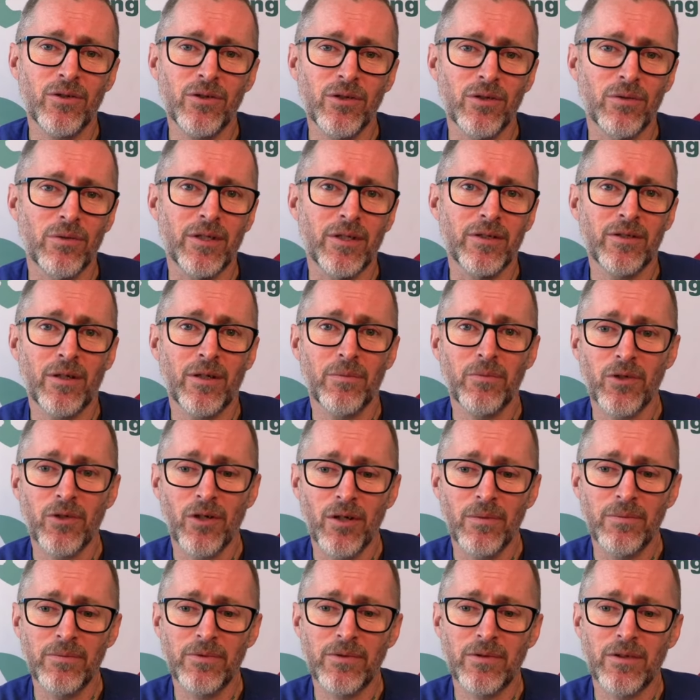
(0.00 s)
when
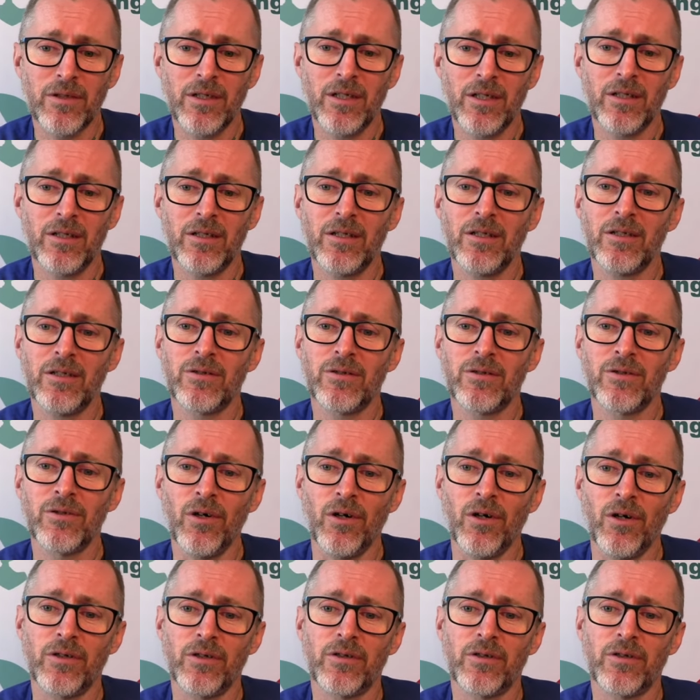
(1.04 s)
sometimes it is not.